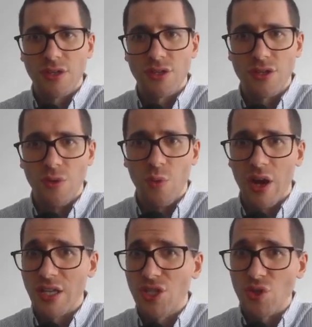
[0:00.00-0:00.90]
So
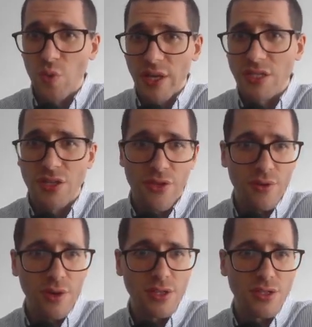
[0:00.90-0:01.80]
white swings the
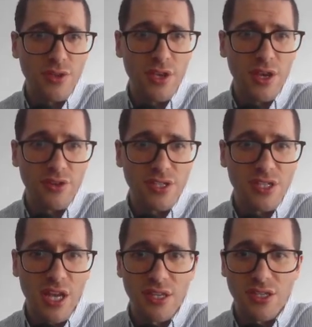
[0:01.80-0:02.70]
rook to the other
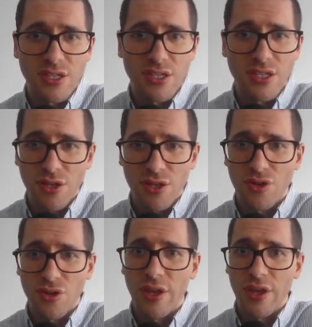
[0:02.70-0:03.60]
side, still
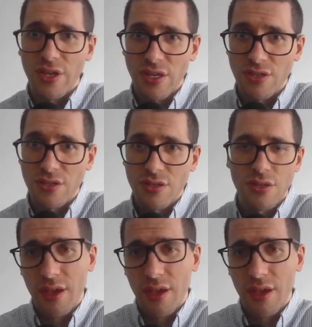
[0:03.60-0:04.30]
controlling this.